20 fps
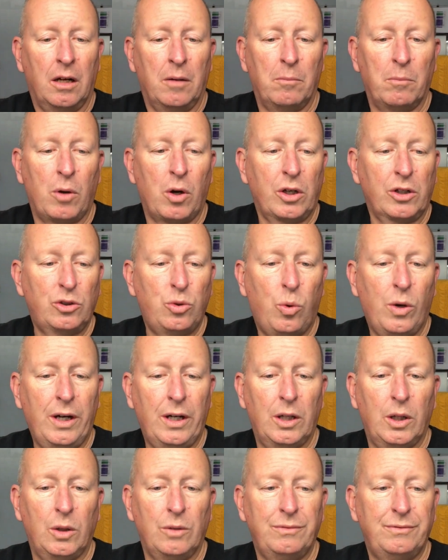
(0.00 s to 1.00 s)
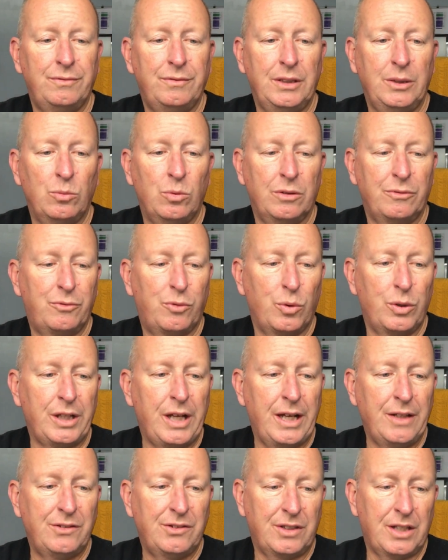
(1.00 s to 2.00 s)
Mark 12 in
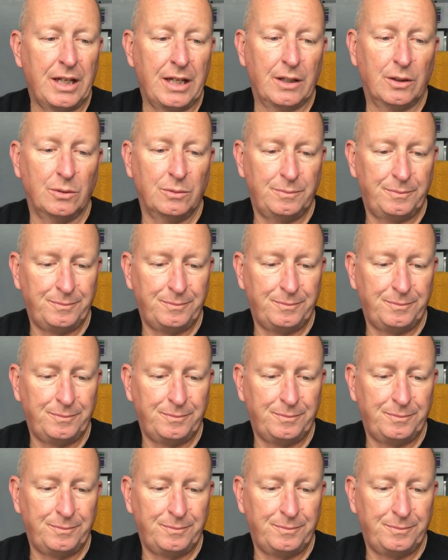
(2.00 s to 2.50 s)
1/48 scale.